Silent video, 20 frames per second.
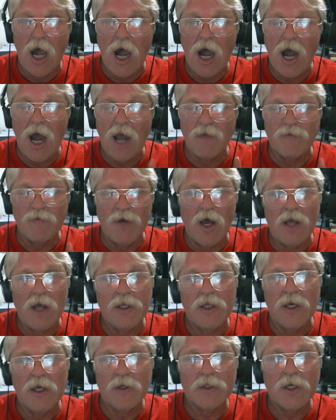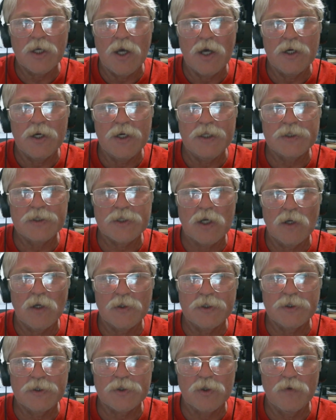I've not yet cut any
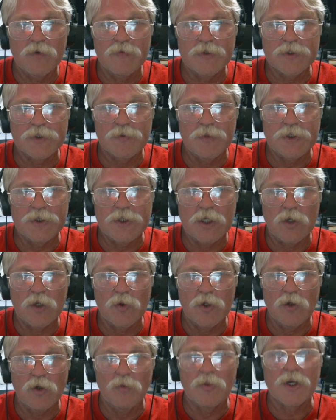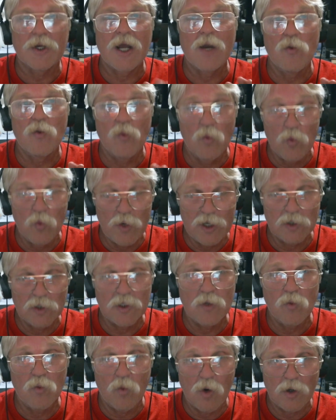solid surface material, but I
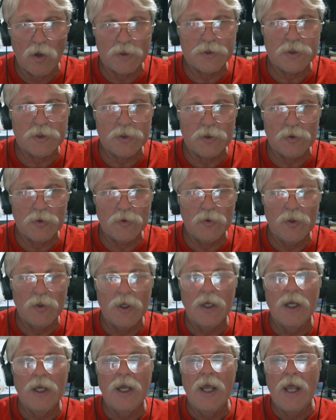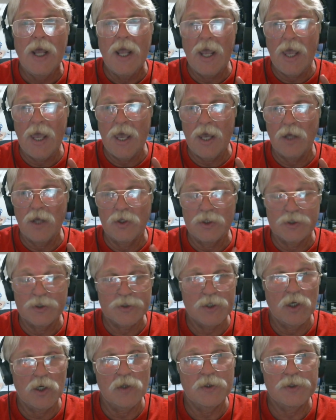really want to. And the
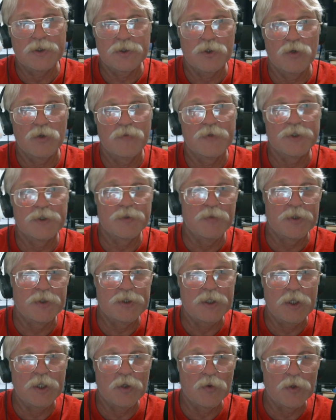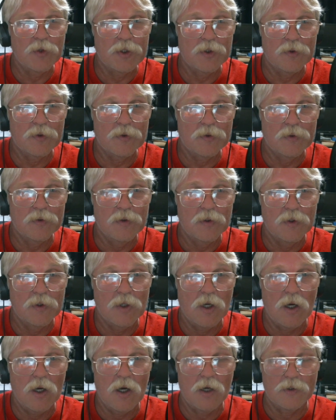solid surface material,
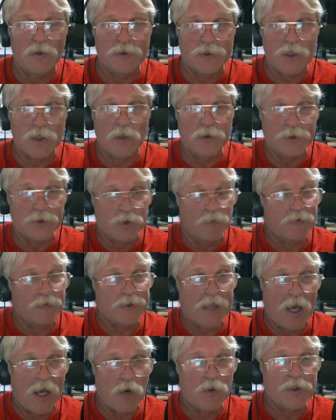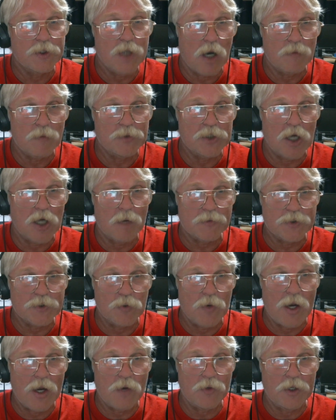uh, the solid surface countertop shops
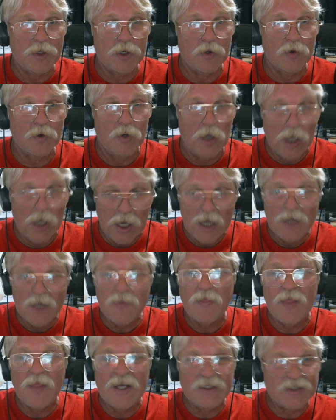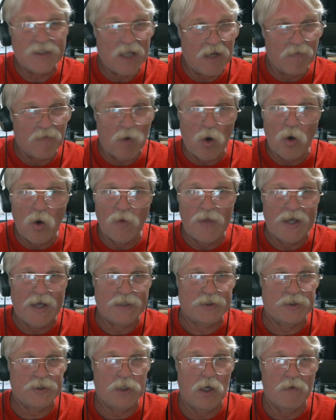around here, they save all
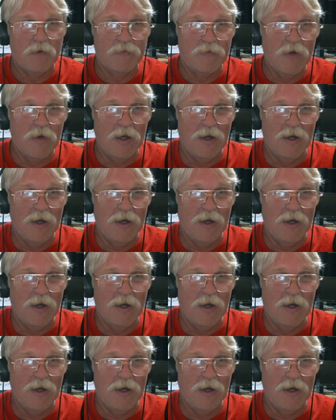that stuff.